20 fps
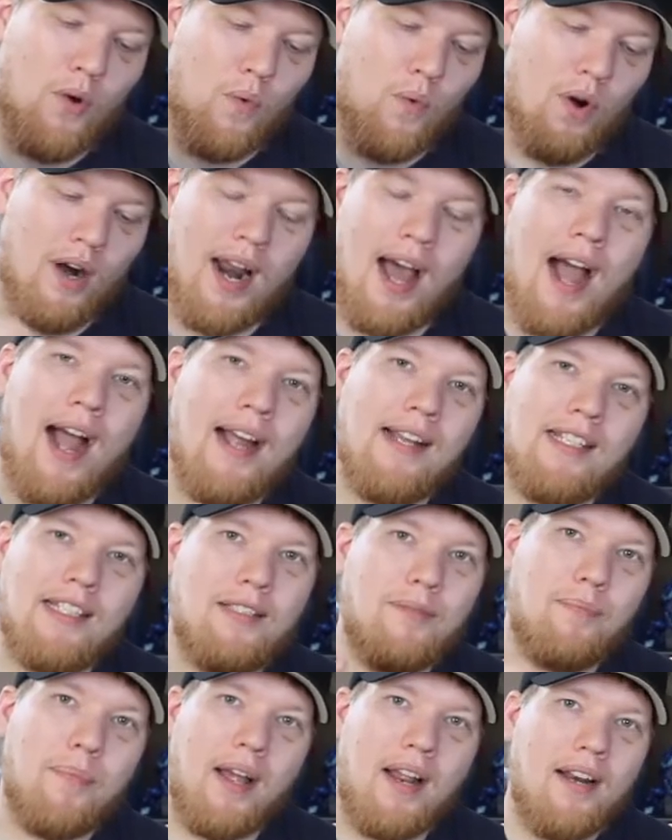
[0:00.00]
would I
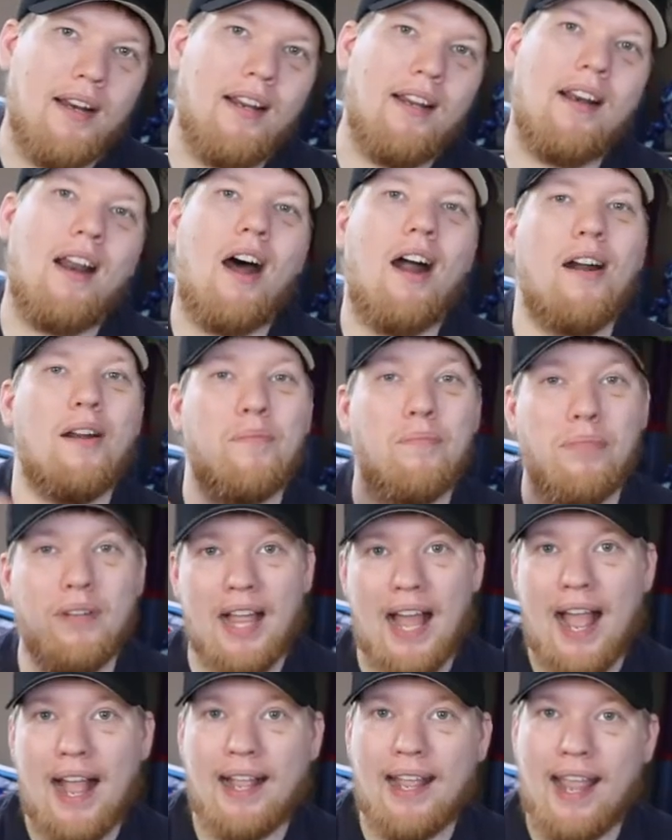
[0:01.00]
spend it on a
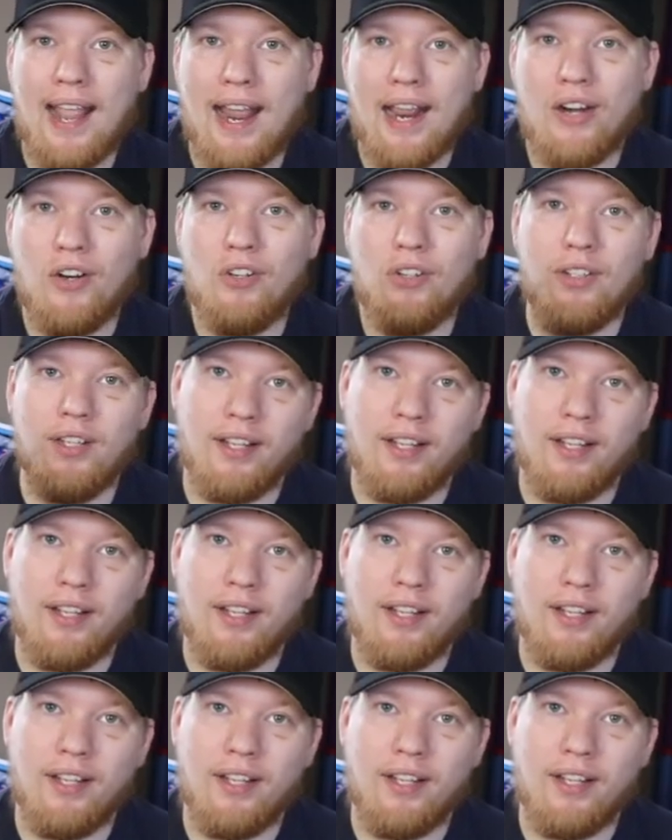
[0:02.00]
black handle